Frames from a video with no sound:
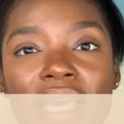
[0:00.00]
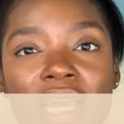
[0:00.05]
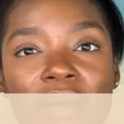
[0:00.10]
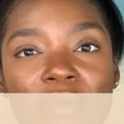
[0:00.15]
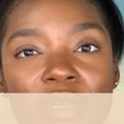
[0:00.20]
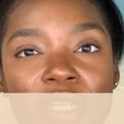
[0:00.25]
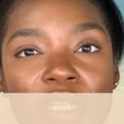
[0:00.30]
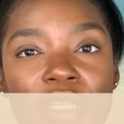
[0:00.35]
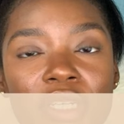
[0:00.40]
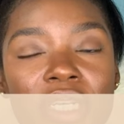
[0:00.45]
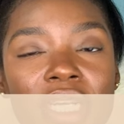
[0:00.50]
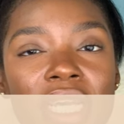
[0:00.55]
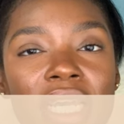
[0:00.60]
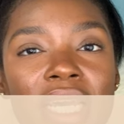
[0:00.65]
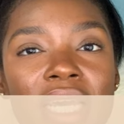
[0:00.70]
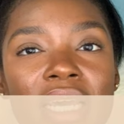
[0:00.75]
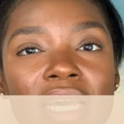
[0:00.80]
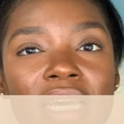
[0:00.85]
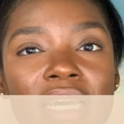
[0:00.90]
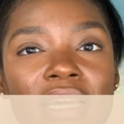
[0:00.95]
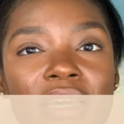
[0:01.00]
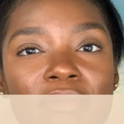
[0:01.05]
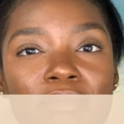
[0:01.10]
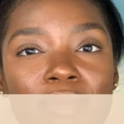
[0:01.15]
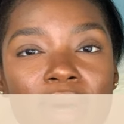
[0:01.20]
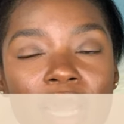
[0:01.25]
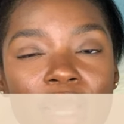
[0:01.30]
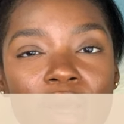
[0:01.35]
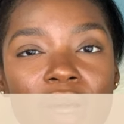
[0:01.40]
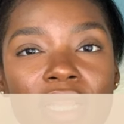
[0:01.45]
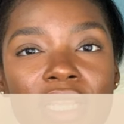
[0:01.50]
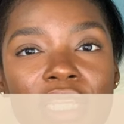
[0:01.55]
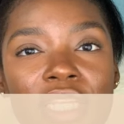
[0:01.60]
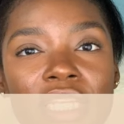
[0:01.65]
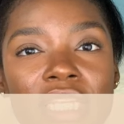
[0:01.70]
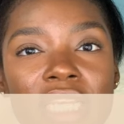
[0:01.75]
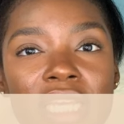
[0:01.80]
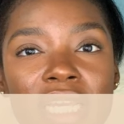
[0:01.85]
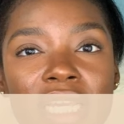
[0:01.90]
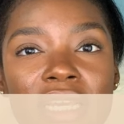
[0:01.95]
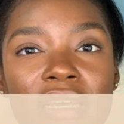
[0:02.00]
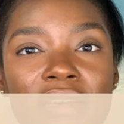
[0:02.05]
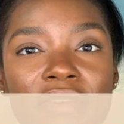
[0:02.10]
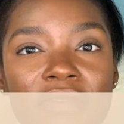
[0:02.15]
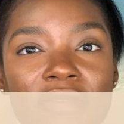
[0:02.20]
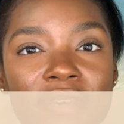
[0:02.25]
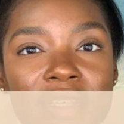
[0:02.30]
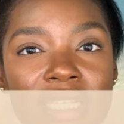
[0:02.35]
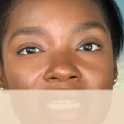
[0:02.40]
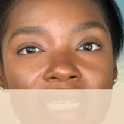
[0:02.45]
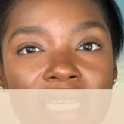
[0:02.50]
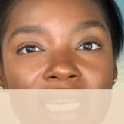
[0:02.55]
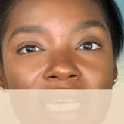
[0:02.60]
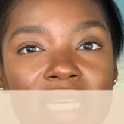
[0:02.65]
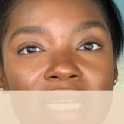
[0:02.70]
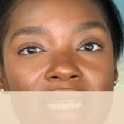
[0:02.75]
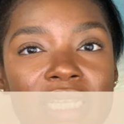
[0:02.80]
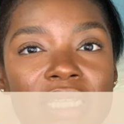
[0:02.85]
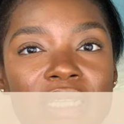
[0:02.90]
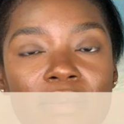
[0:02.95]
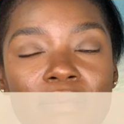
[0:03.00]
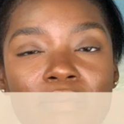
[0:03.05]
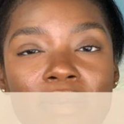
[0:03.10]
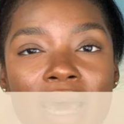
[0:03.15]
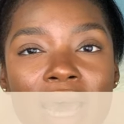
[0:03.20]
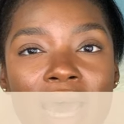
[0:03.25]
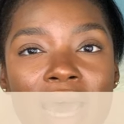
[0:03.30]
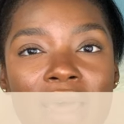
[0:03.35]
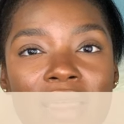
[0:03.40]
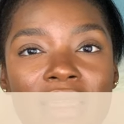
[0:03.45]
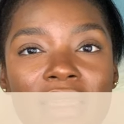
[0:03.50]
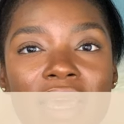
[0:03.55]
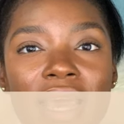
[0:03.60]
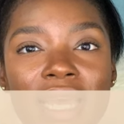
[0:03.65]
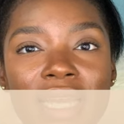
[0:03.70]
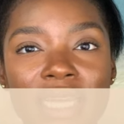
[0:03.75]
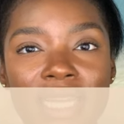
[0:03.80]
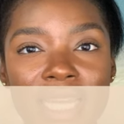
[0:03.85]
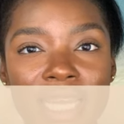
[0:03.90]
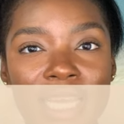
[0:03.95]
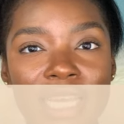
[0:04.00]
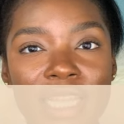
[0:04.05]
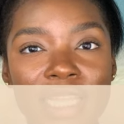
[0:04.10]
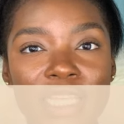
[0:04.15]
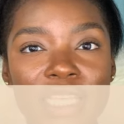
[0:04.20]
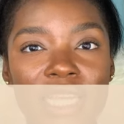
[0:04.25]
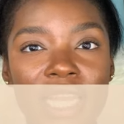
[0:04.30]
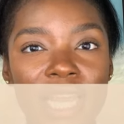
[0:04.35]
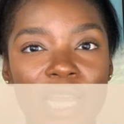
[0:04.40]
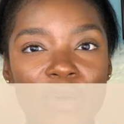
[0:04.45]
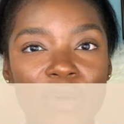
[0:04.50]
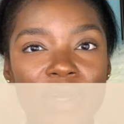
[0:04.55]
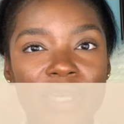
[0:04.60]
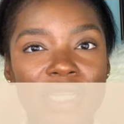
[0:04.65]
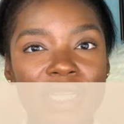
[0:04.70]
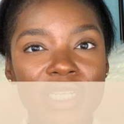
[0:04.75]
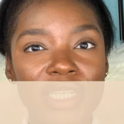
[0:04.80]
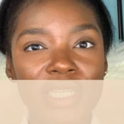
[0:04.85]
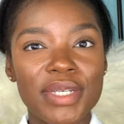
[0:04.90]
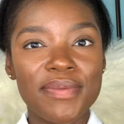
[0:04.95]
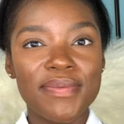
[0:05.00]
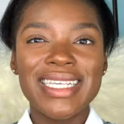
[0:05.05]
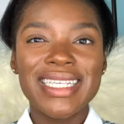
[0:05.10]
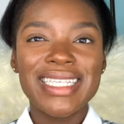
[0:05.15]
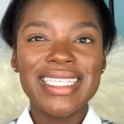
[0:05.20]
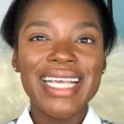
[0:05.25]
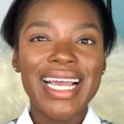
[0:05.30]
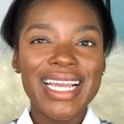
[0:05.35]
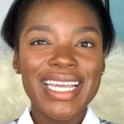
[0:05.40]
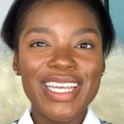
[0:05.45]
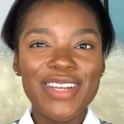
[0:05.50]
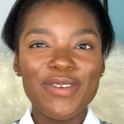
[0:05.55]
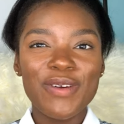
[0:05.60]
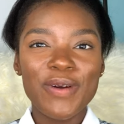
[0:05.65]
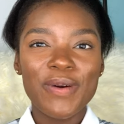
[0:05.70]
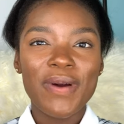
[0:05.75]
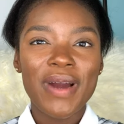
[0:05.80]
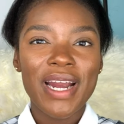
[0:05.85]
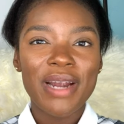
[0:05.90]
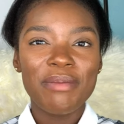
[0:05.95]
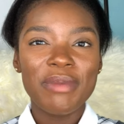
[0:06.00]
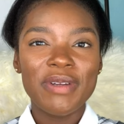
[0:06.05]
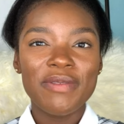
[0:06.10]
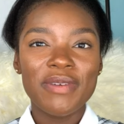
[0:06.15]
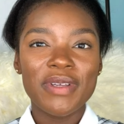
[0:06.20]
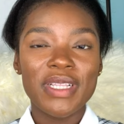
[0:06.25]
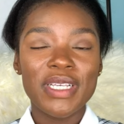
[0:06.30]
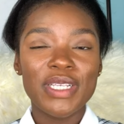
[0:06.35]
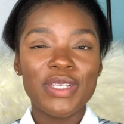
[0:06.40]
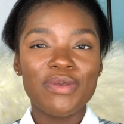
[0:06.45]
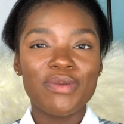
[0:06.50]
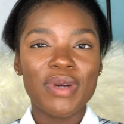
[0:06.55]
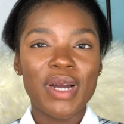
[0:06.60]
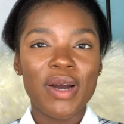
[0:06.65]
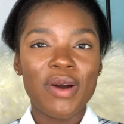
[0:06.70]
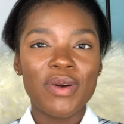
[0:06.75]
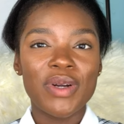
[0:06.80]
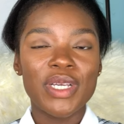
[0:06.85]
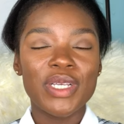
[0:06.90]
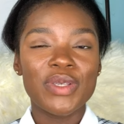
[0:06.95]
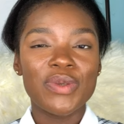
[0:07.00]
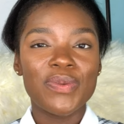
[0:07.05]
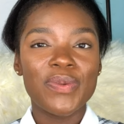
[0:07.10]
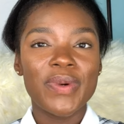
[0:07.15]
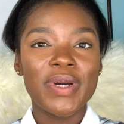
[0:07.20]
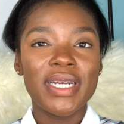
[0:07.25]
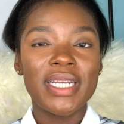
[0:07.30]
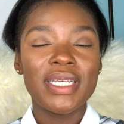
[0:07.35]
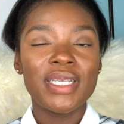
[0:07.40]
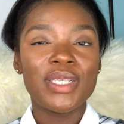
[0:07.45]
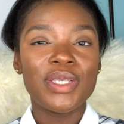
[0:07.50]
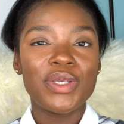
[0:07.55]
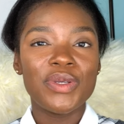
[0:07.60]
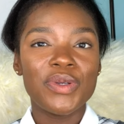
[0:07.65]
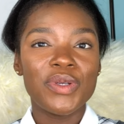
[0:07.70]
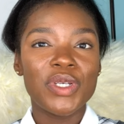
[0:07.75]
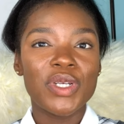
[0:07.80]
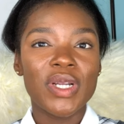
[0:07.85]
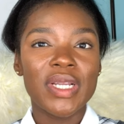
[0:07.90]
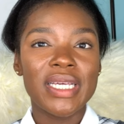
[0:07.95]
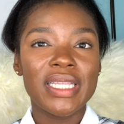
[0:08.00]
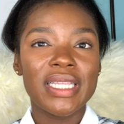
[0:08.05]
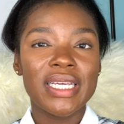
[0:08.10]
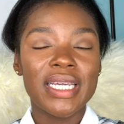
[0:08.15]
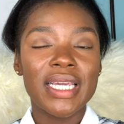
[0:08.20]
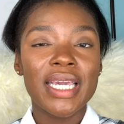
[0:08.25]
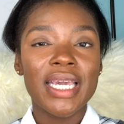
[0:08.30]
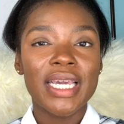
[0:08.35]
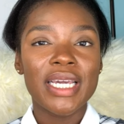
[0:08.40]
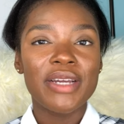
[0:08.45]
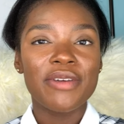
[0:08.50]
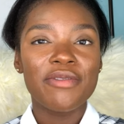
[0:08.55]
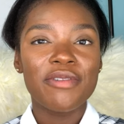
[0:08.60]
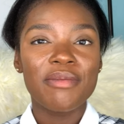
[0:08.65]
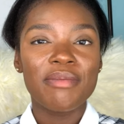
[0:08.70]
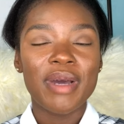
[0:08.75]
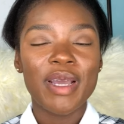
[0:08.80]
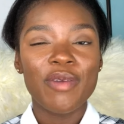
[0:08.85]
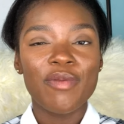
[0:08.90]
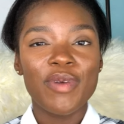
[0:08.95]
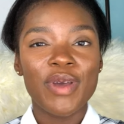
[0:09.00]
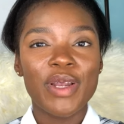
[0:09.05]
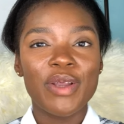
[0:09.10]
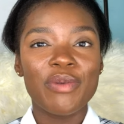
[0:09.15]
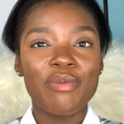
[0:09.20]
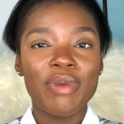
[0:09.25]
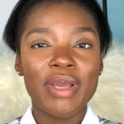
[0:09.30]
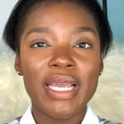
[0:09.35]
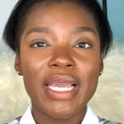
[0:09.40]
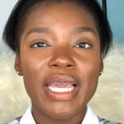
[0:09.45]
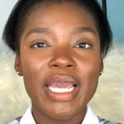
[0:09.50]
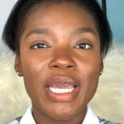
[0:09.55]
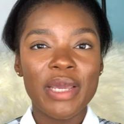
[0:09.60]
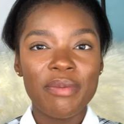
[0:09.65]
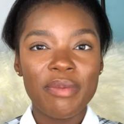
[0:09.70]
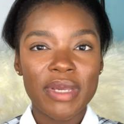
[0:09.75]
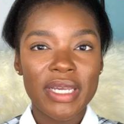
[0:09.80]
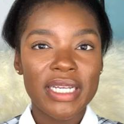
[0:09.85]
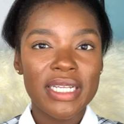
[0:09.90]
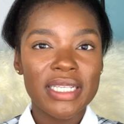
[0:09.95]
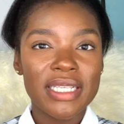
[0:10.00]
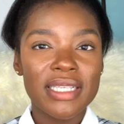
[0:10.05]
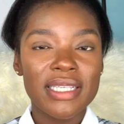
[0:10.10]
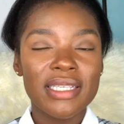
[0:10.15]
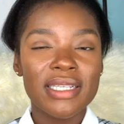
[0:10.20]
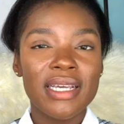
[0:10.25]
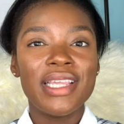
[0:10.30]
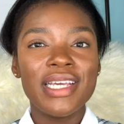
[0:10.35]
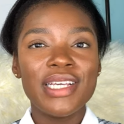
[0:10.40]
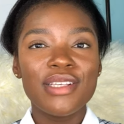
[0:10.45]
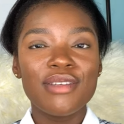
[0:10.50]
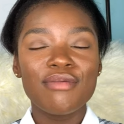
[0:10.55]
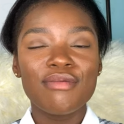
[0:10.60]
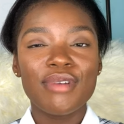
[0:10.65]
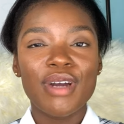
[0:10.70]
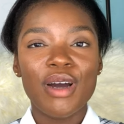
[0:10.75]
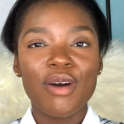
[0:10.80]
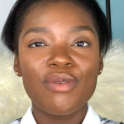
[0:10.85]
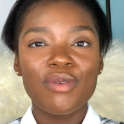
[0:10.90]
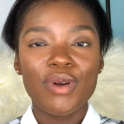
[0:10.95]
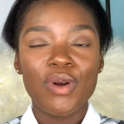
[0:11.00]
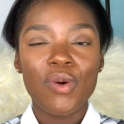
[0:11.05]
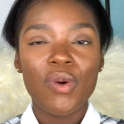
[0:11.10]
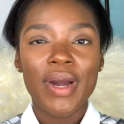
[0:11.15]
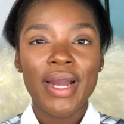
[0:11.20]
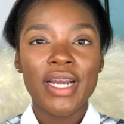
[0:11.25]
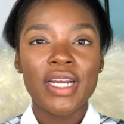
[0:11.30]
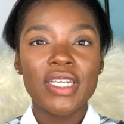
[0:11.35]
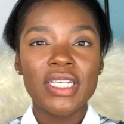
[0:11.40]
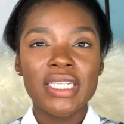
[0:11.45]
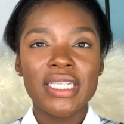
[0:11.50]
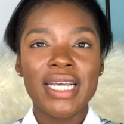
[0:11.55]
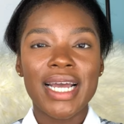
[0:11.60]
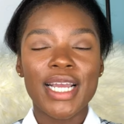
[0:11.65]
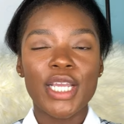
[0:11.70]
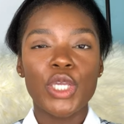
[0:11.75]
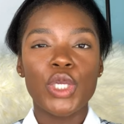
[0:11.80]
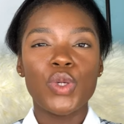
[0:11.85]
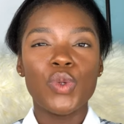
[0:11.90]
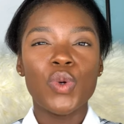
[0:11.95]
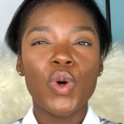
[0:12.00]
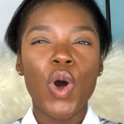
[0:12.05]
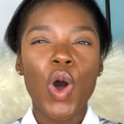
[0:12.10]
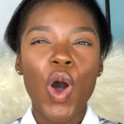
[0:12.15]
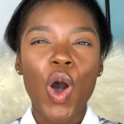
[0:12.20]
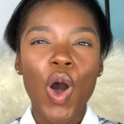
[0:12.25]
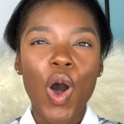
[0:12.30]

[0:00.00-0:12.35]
chemistry, biology, physics, math, and English language. The second requirement for this route is what is usually the kicker for my fellow Bahamians. This route requires that you